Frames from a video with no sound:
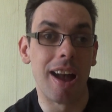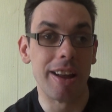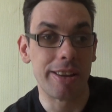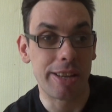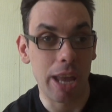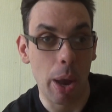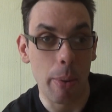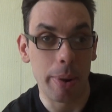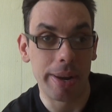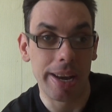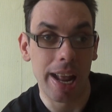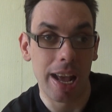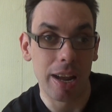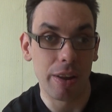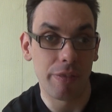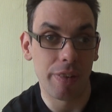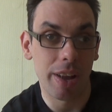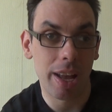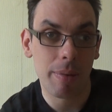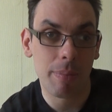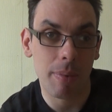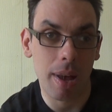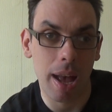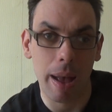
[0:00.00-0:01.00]
going
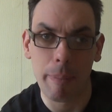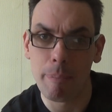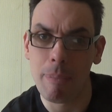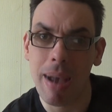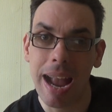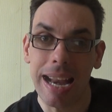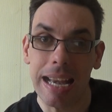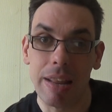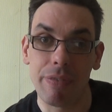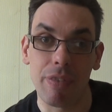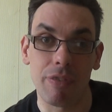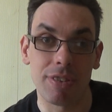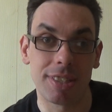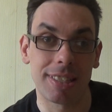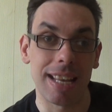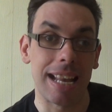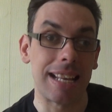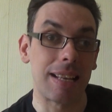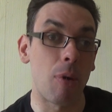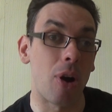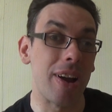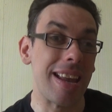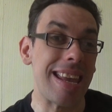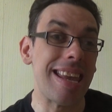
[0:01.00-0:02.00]
over, mainly for the
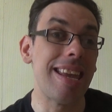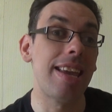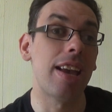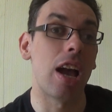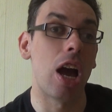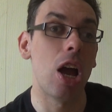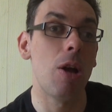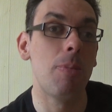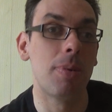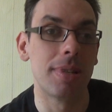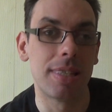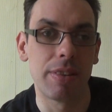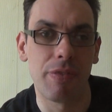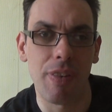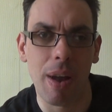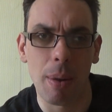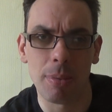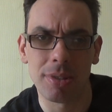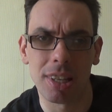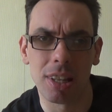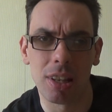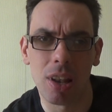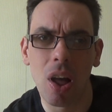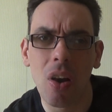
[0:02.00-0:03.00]
sake of my ego, because if that
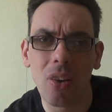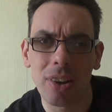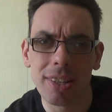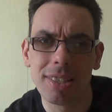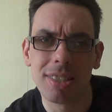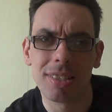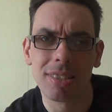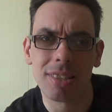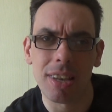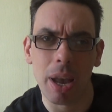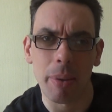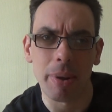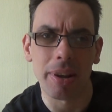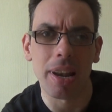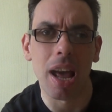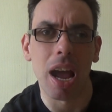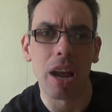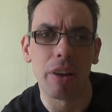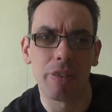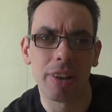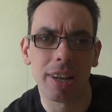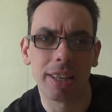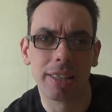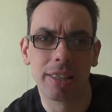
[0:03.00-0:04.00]
was a light going
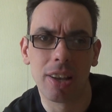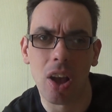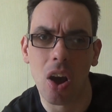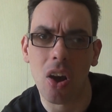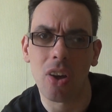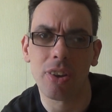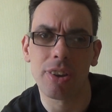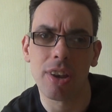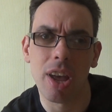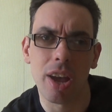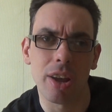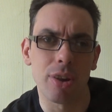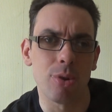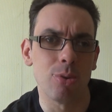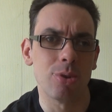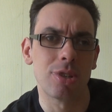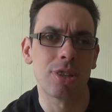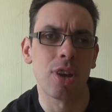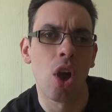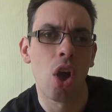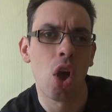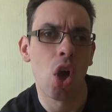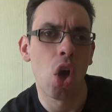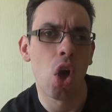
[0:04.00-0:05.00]
over, God knows